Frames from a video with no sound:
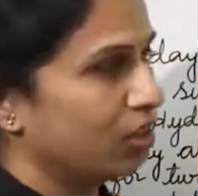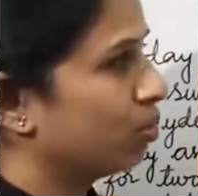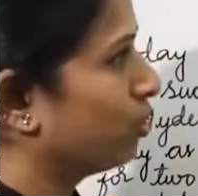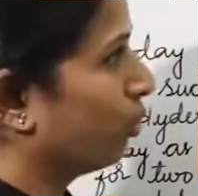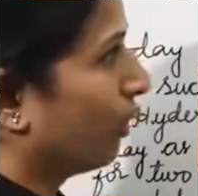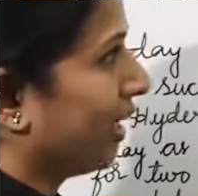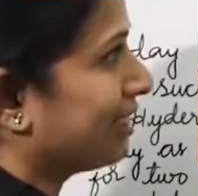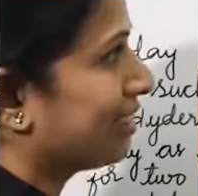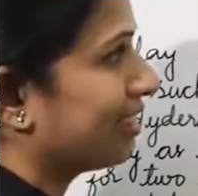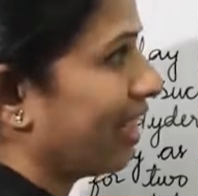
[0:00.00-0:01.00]
So,
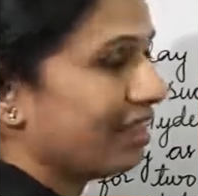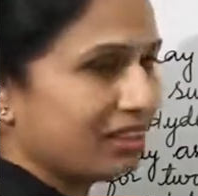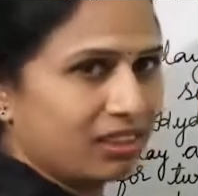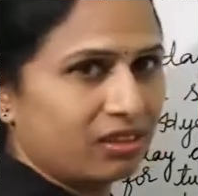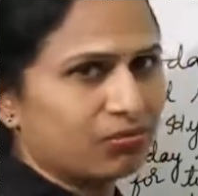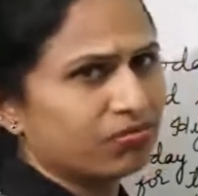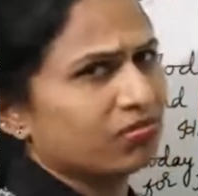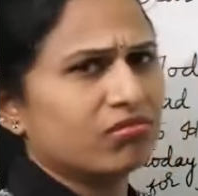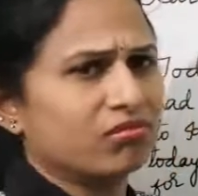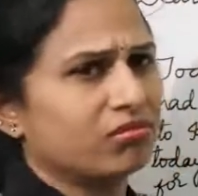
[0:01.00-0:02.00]
it says
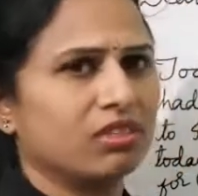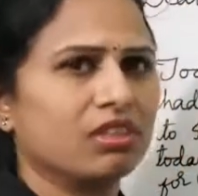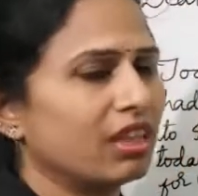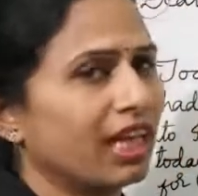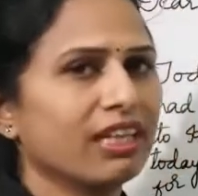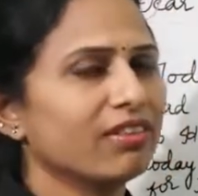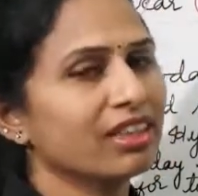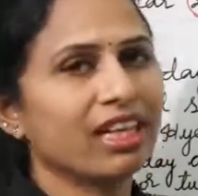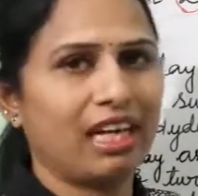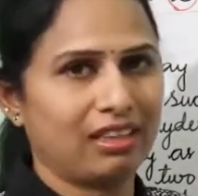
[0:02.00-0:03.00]

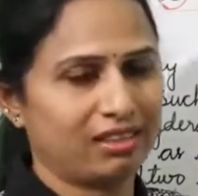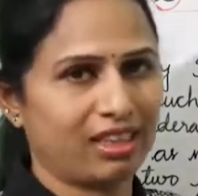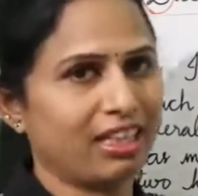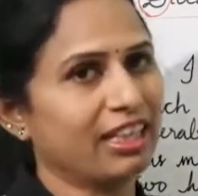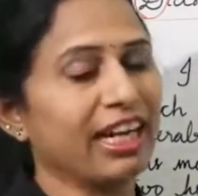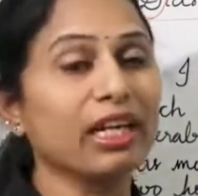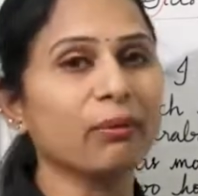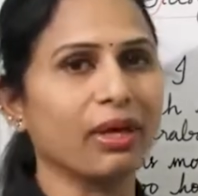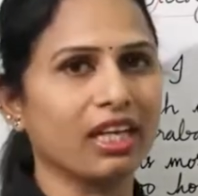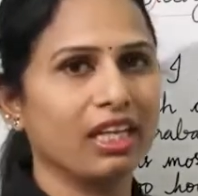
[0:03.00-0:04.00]
anyone can understand in
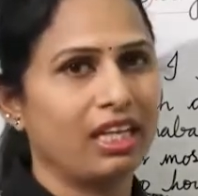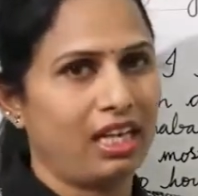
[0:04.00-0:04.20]
any way.